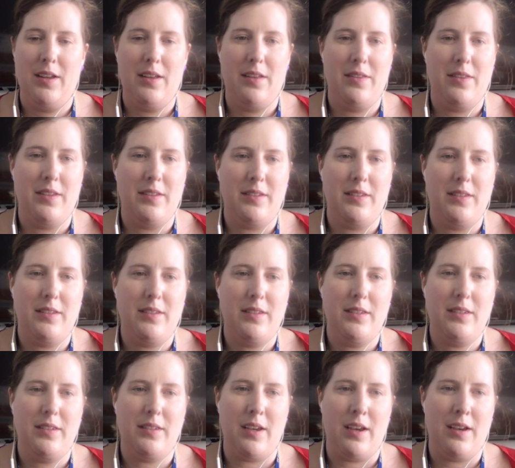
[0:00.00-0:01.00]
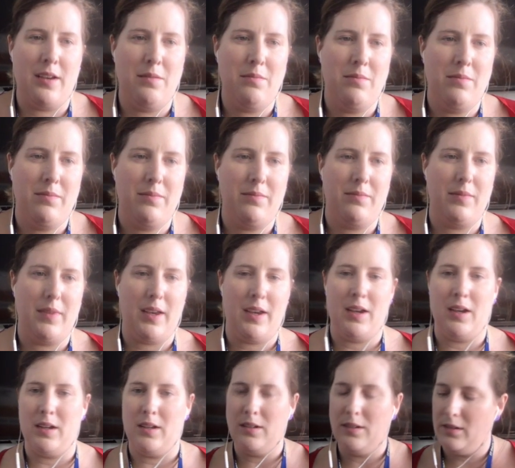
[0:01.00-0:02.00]
This is the same
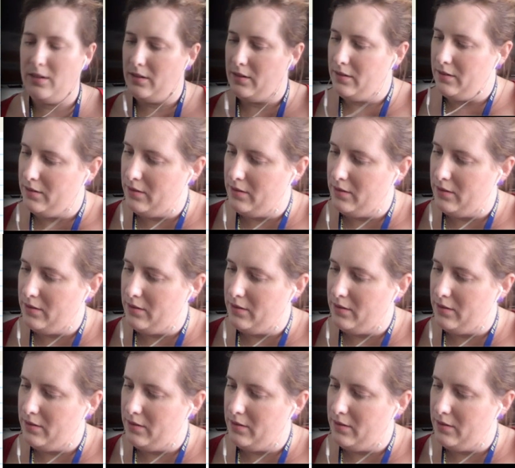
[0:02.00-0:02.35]
as